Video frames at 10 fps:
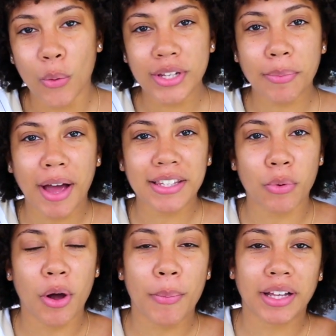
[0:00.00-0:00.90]
What's up, guys, and
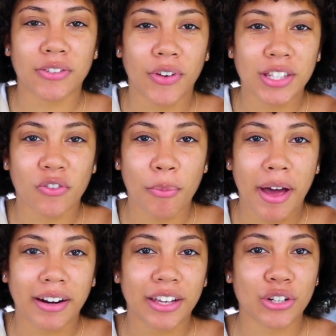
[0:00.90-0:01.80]
welcome back to
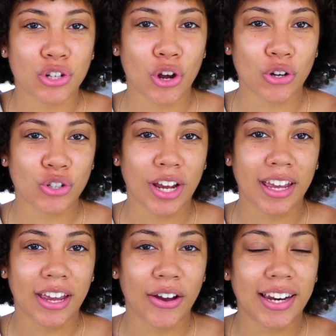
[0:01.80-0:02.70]
Faceovermatter. It is your girl
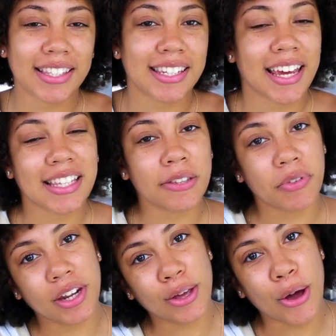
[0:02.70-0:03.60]
Jay here, and in today's
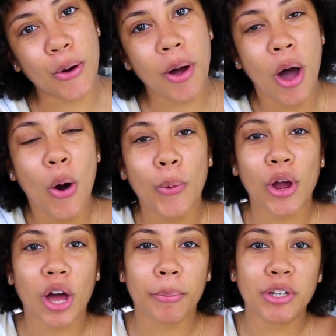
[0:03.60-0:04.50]
video, we
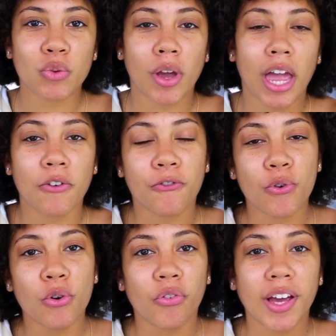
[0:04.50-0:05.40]
are going to be doing a
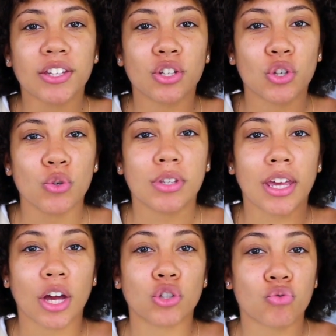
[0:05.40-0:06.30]
full face
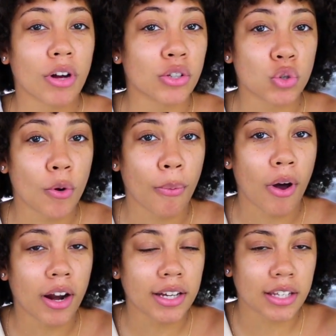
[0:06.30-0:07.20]
using drugstore
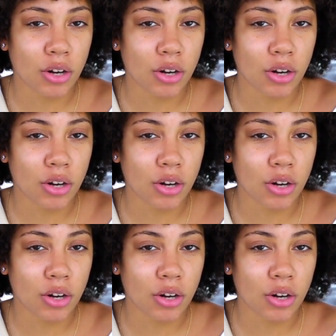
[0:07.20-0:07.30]
products.